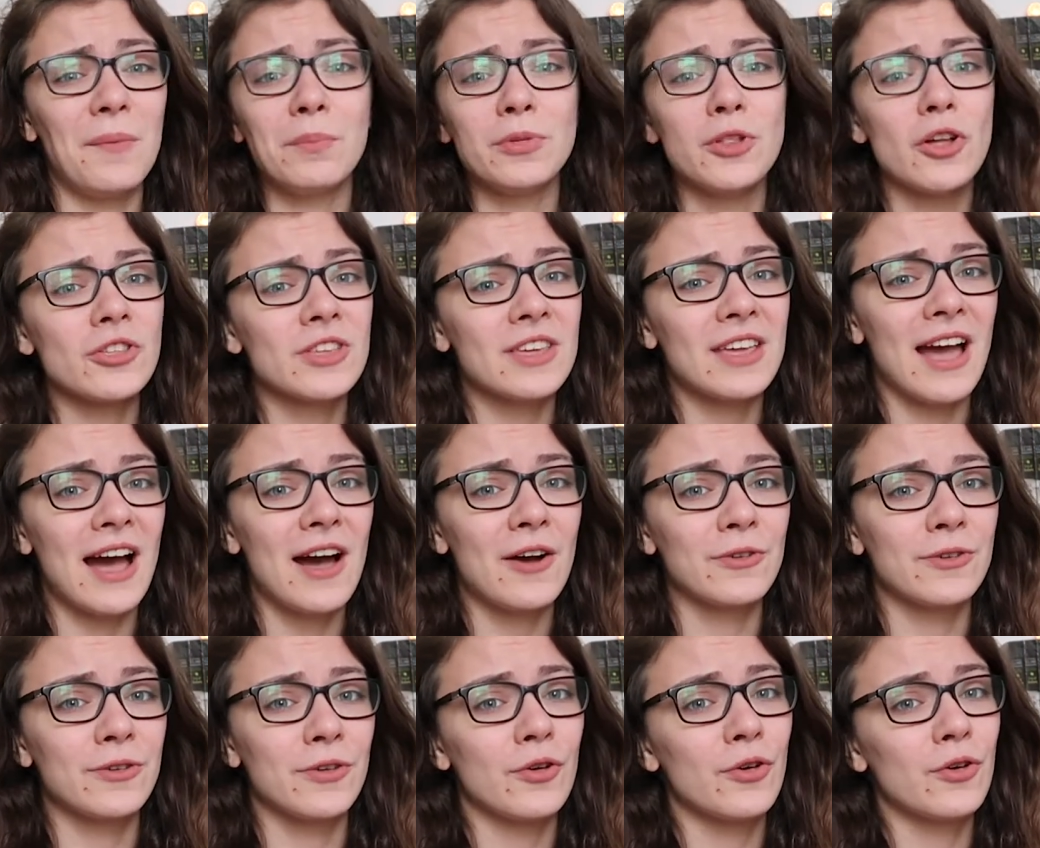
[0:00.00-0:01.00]
plotting
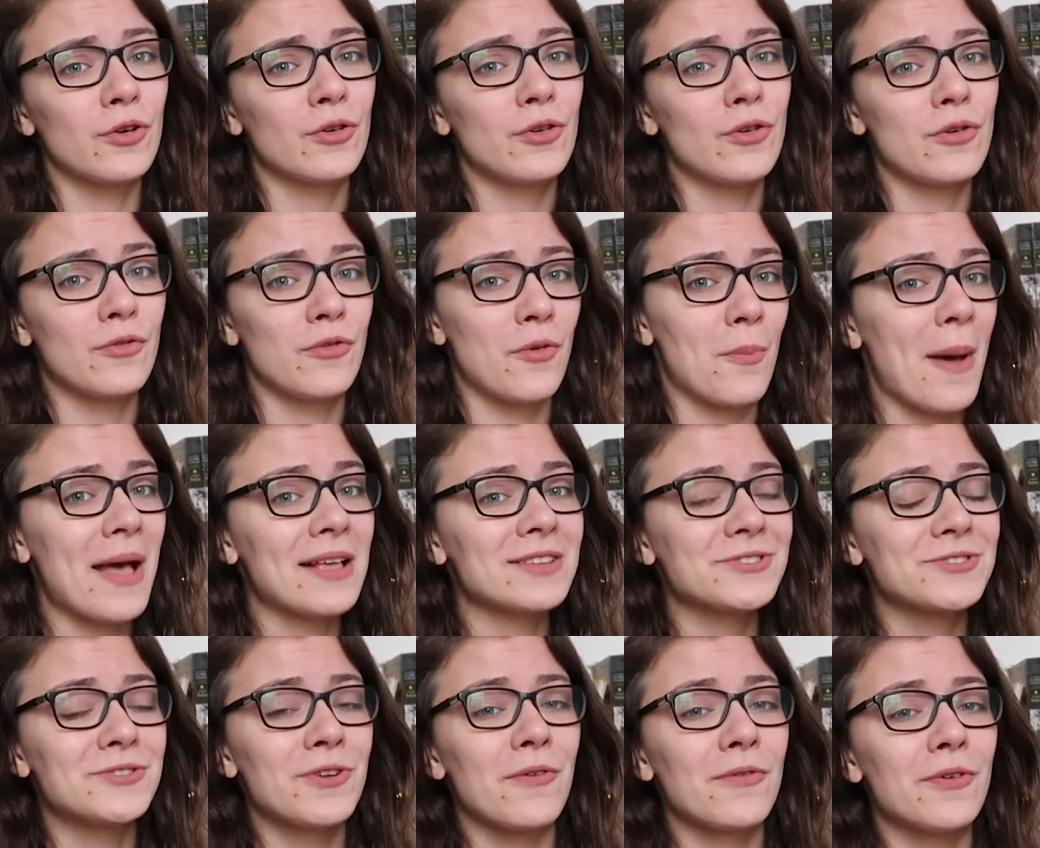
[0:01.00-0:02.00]
out your
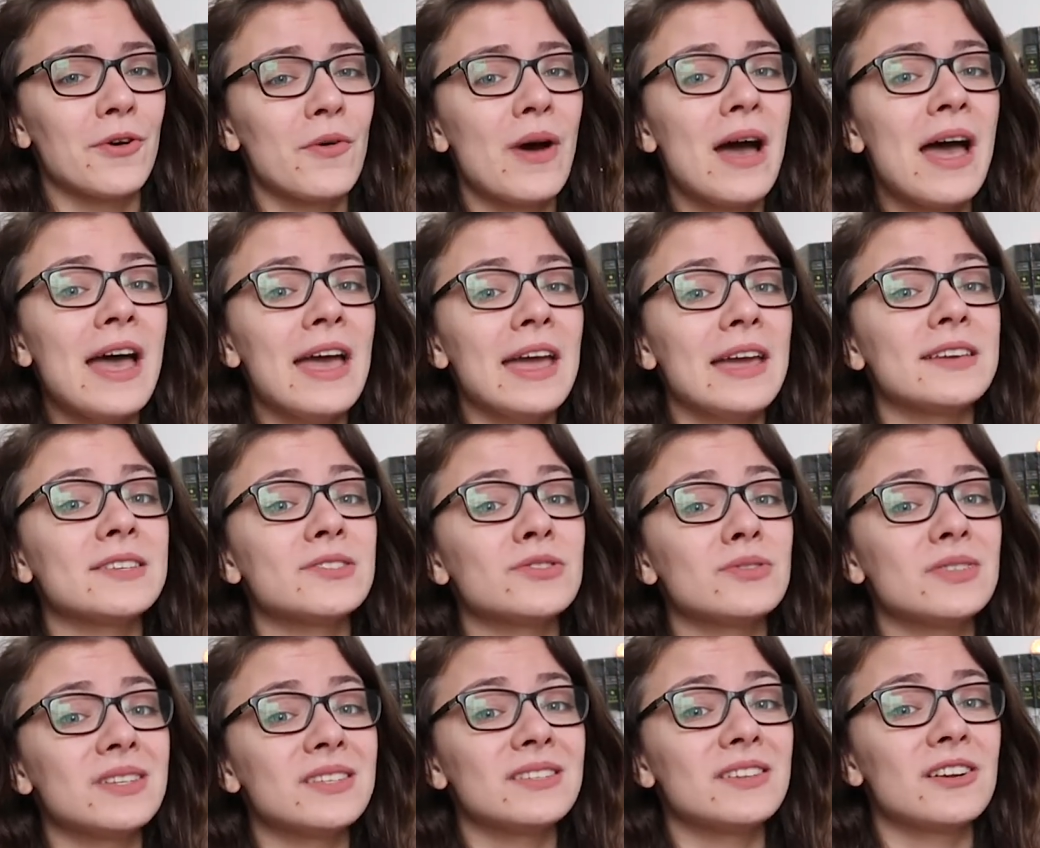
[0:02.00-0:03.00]
romance novel is
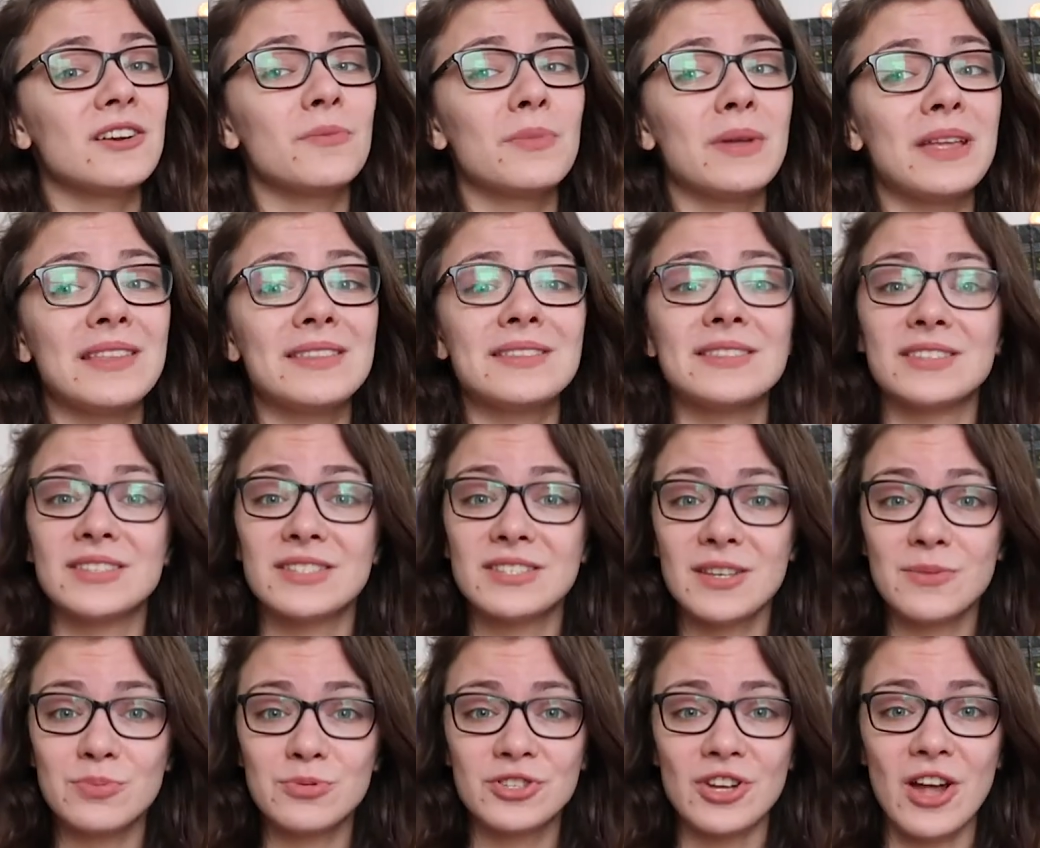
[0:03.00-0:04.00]
to determine the
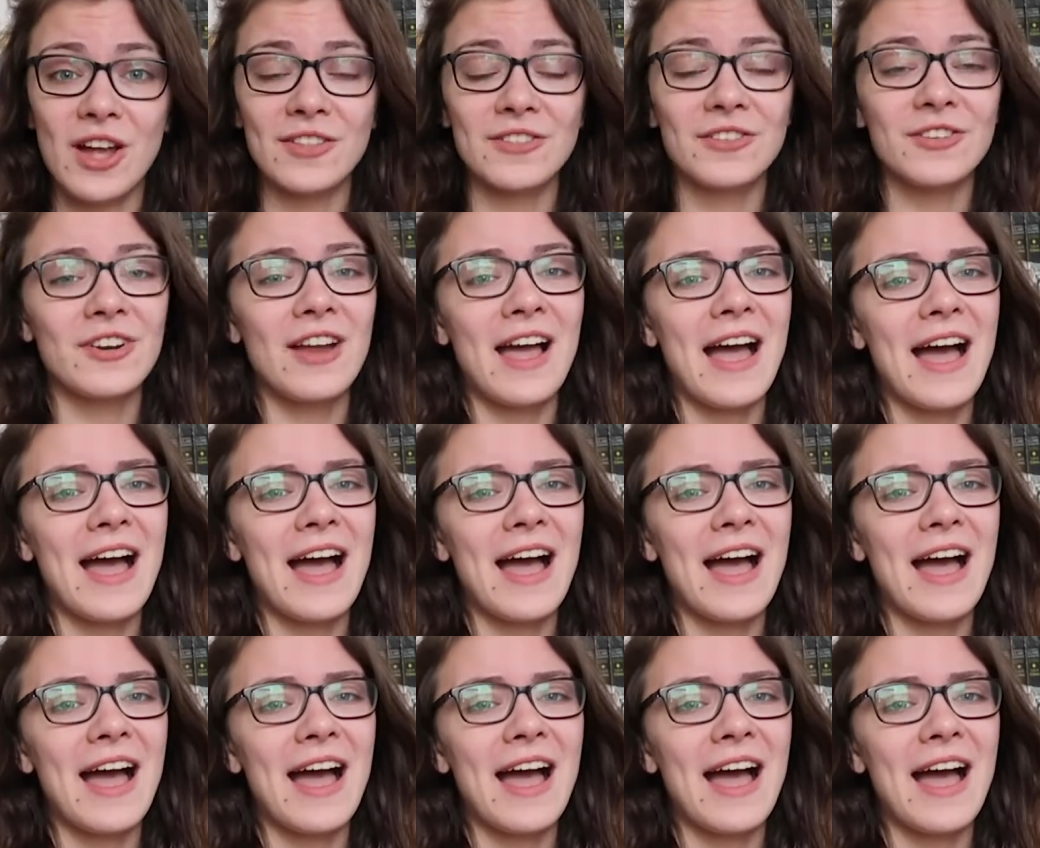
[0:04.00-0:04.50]
subgenre